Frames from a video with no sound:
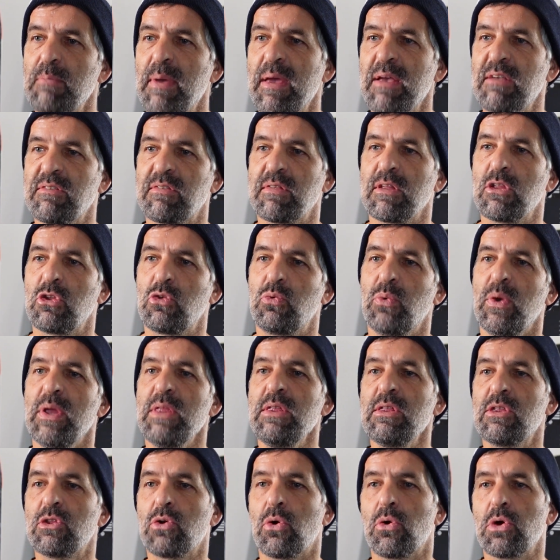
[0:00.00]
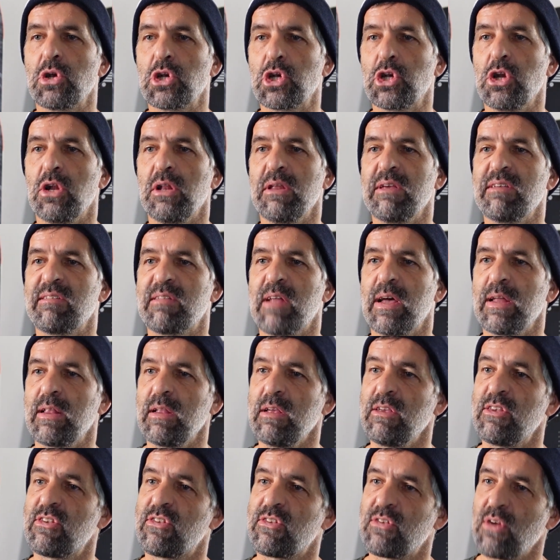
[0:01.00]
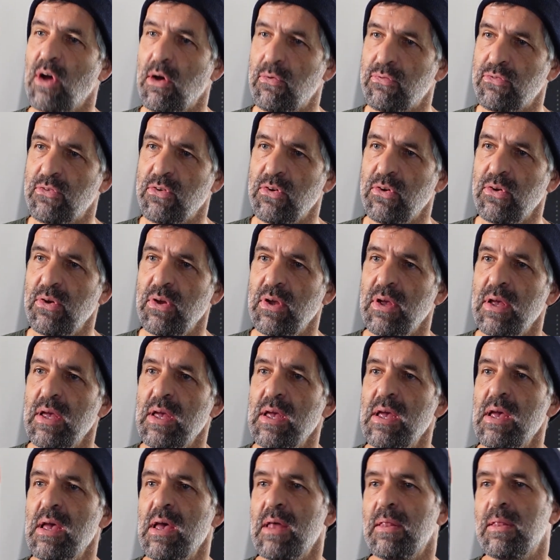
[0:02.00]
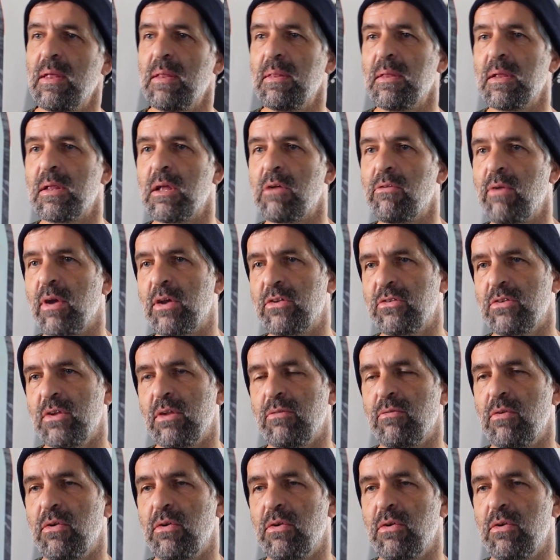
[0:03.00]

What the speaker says: makes the Twin torsionally slightly softer than the directional